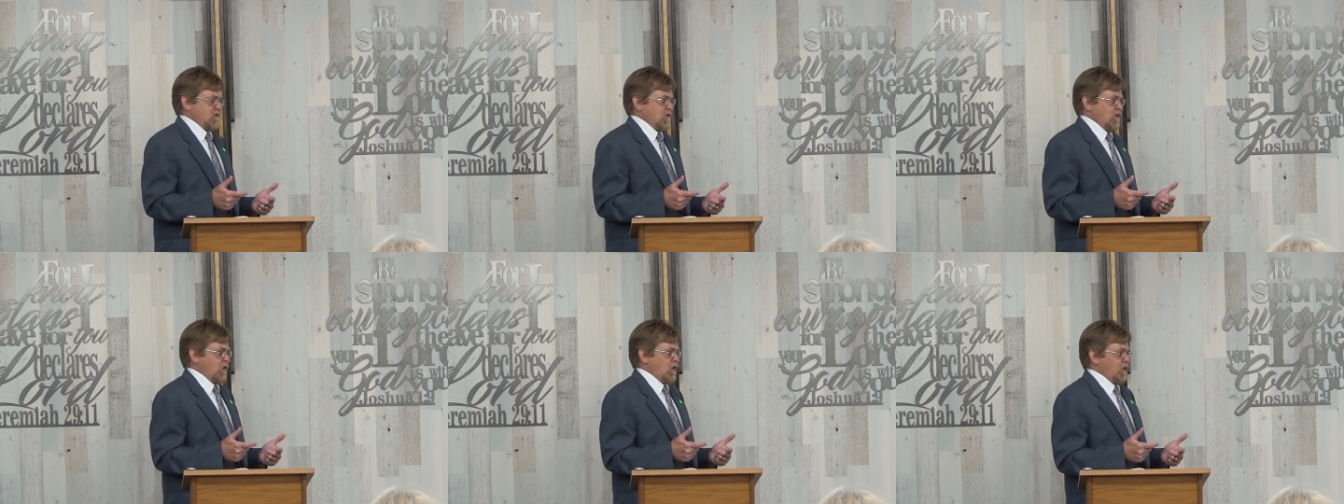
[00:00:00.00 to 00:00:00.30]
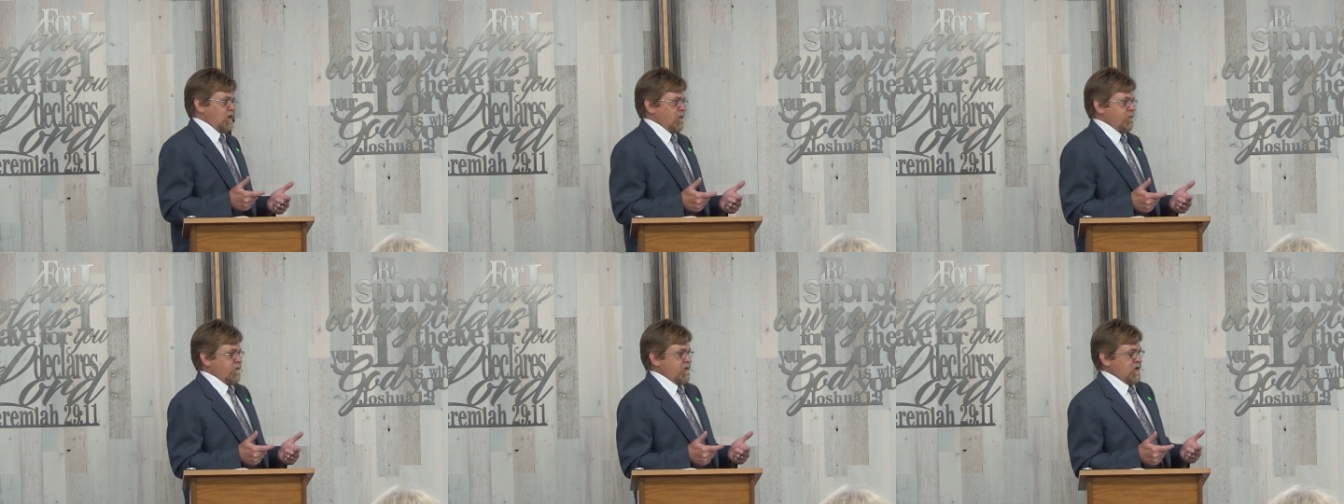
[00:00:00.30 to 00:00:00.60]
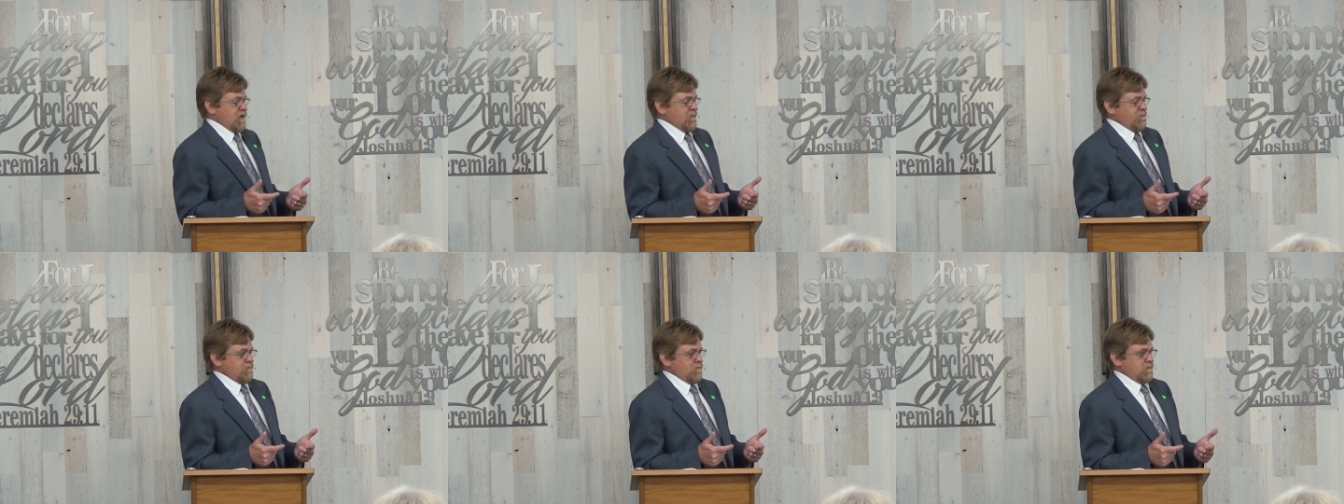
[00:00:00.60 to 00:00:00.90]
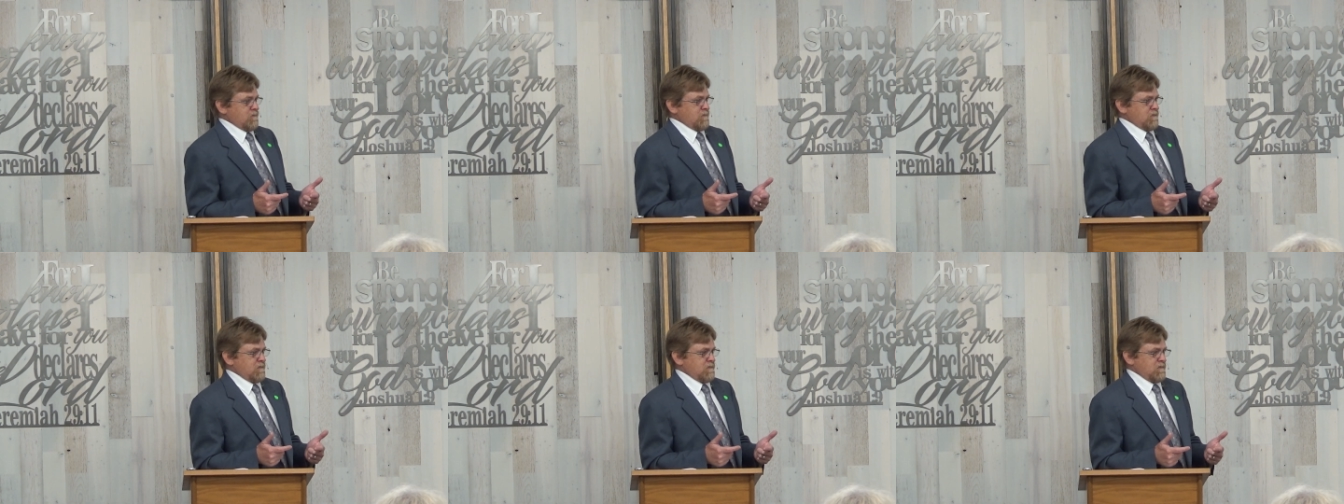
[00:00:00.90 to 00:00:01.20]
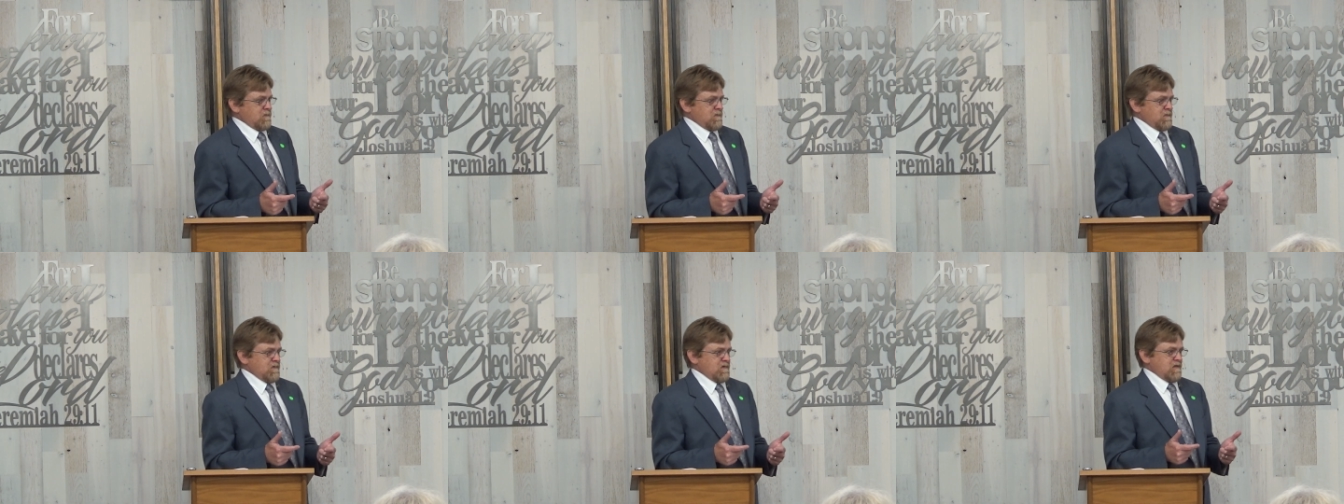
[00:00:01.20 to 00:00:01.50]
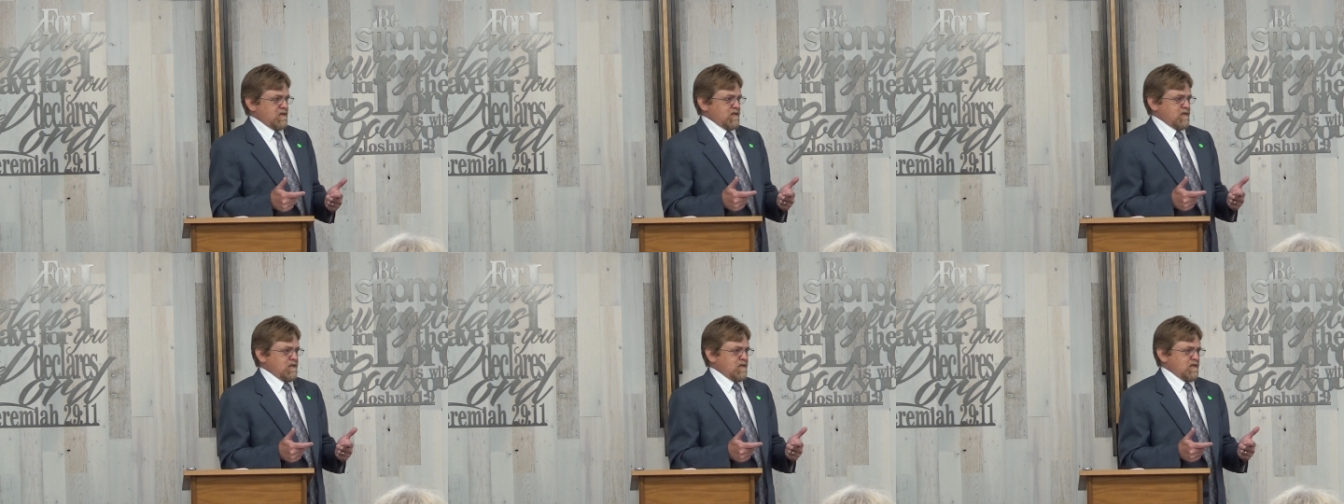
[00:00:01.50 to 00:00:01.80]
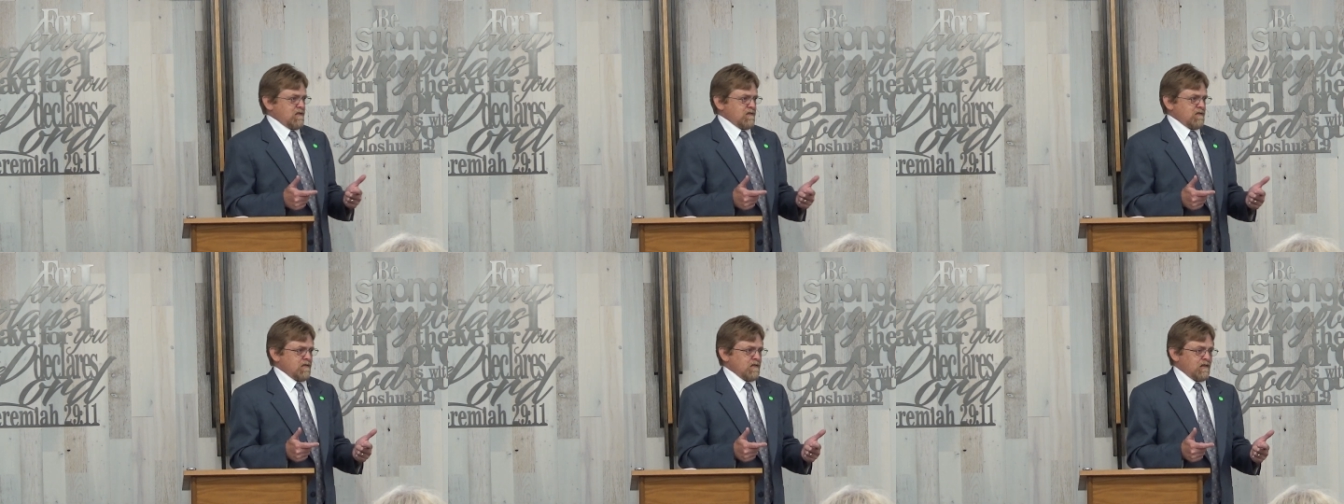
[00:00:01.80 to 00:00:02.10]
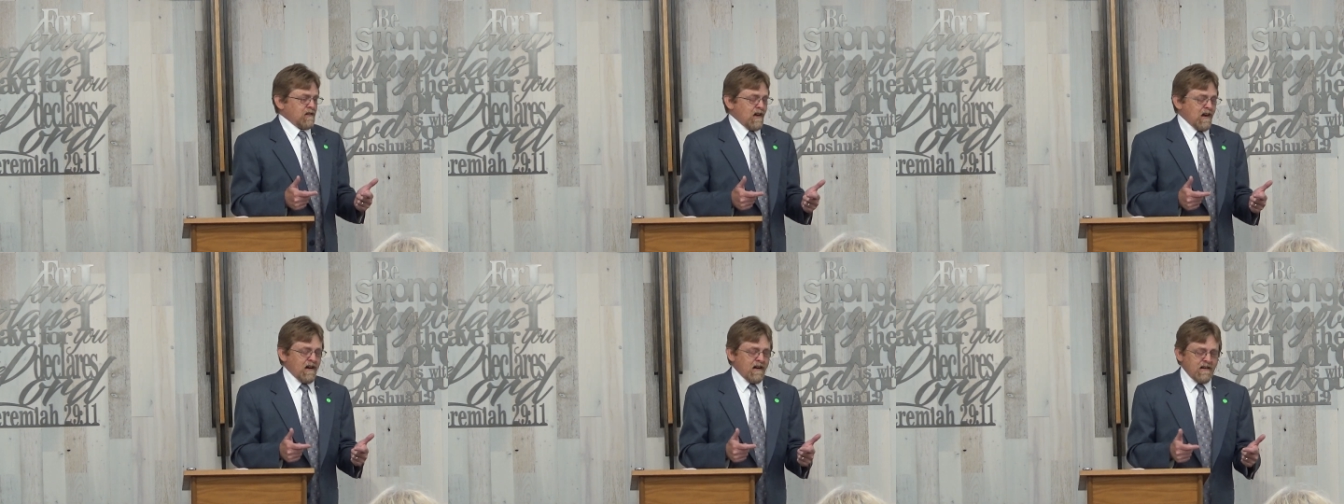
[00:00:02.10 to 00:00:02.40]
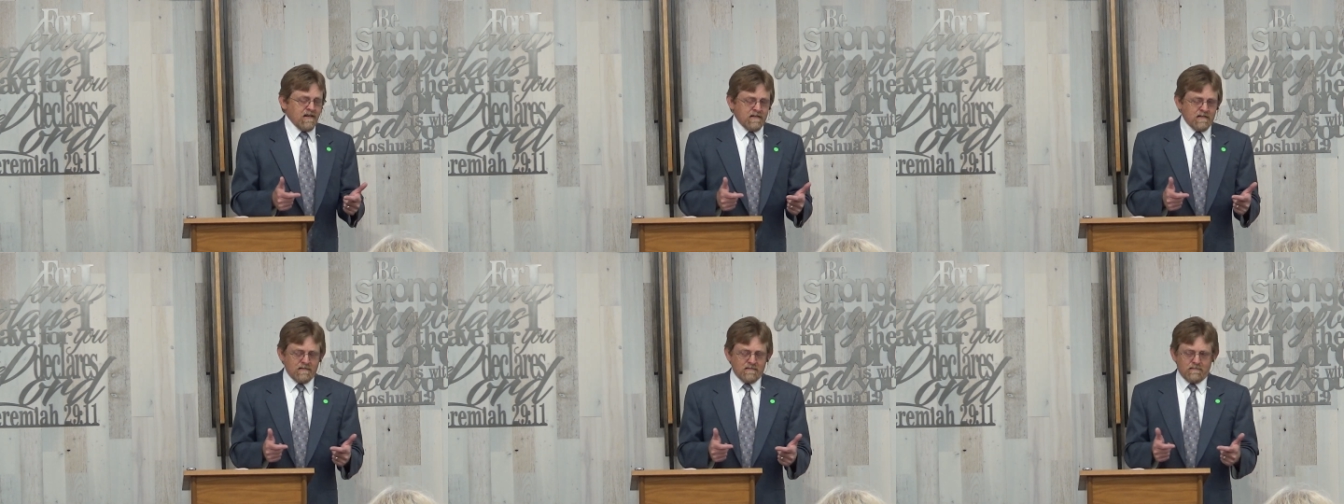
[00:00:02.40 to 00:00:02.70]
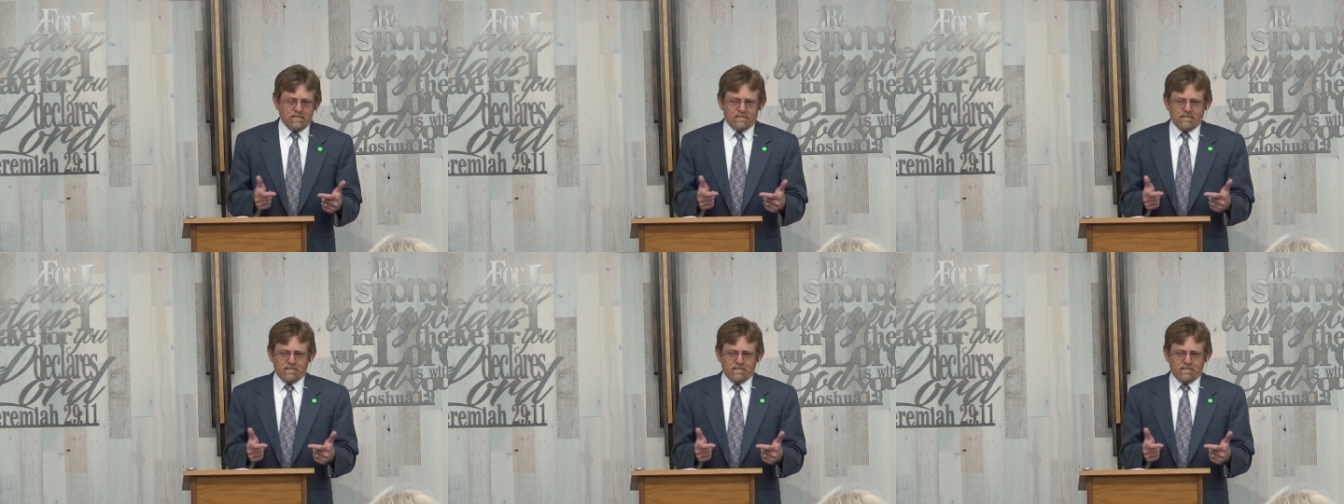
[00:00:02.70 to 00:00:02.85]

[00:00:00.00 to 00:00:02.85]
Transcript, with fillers: all of them the lion,